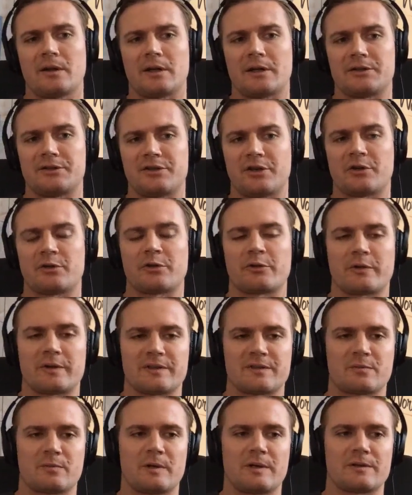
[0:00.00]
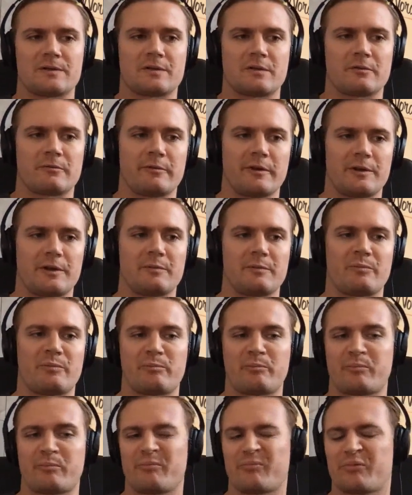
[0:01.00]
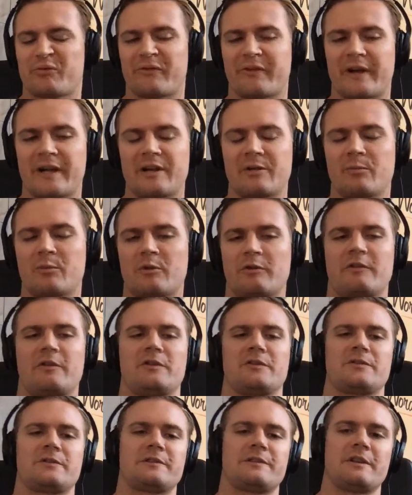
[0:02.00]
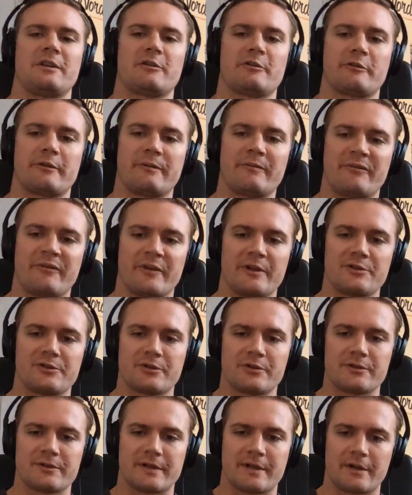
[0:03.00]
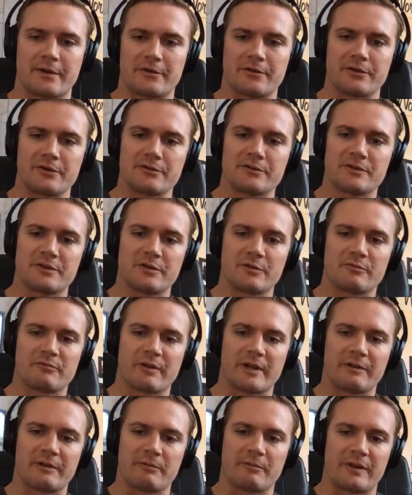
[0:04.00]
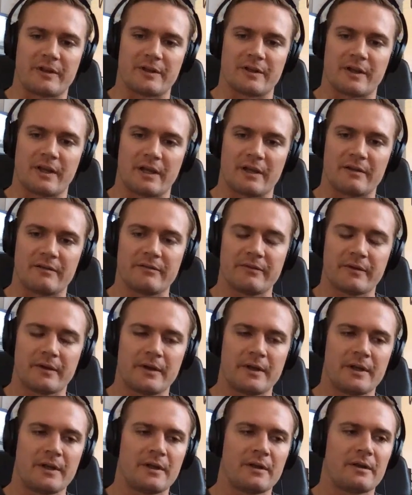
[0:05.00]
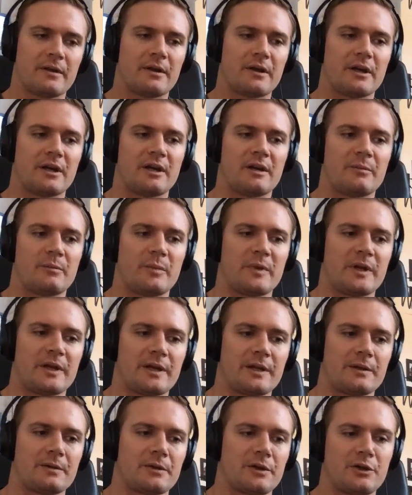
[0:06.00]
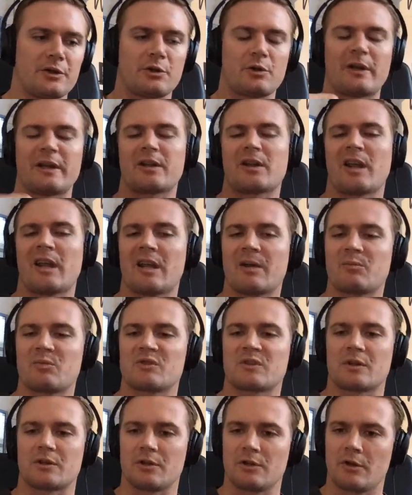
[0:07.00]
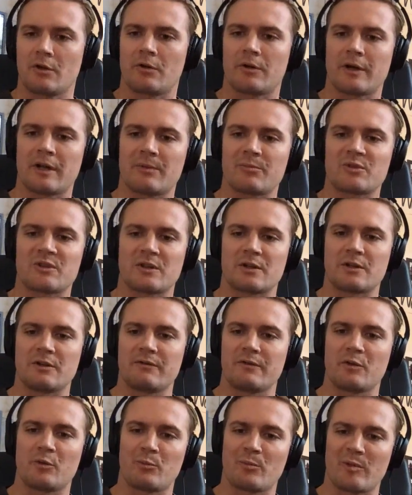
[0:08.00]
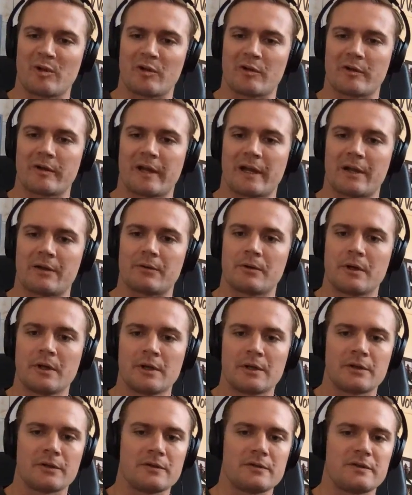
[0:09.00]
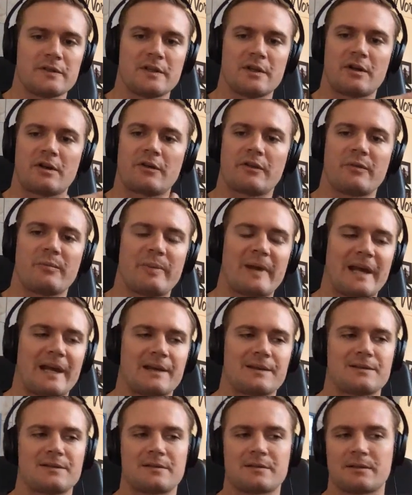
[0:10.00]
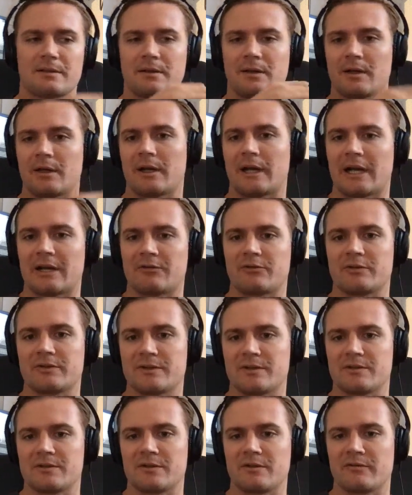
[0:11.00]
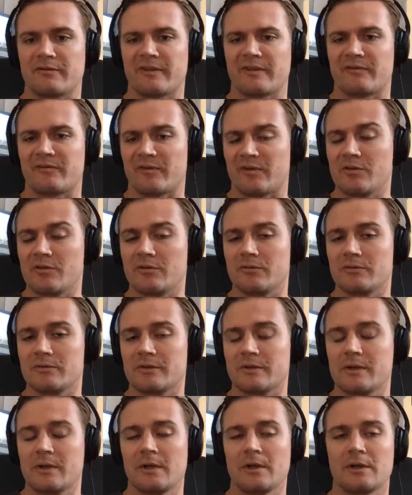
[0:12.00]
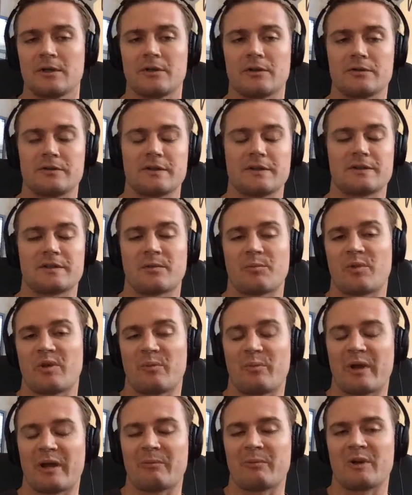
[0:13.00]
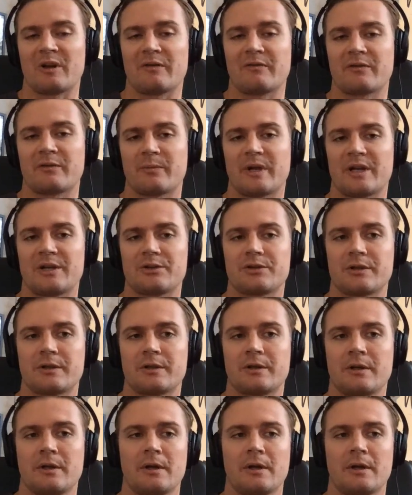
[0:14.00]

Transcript: donor as well. So really providing more of those CRM features that you're used to right within Give. And like Amazon, you go on Amazon, you view your account, you see all the past addresses you've used, you see some of the payment information,